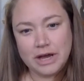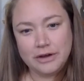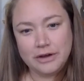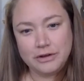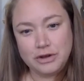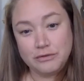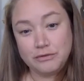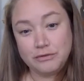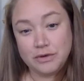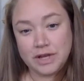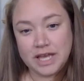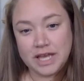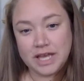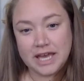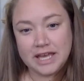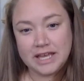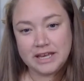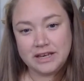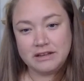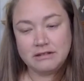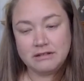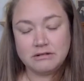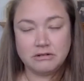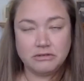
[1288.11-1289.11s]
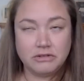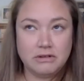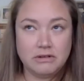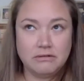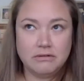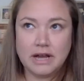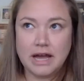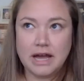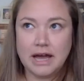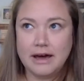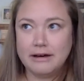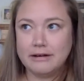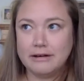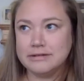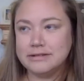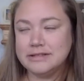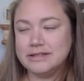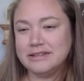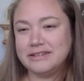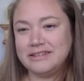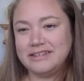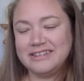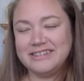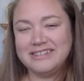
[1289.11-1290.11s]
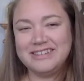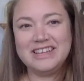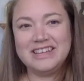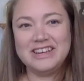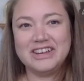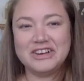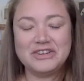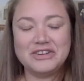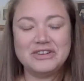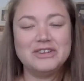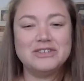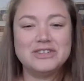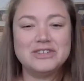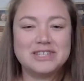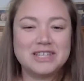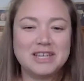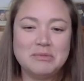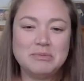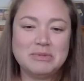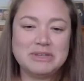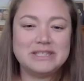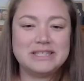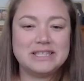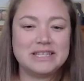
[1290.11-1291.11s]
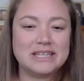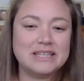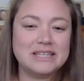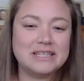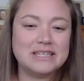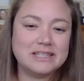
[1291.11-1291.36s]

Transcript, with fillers: and you forget, and you don't leave your house, and you, you know, you just get busy.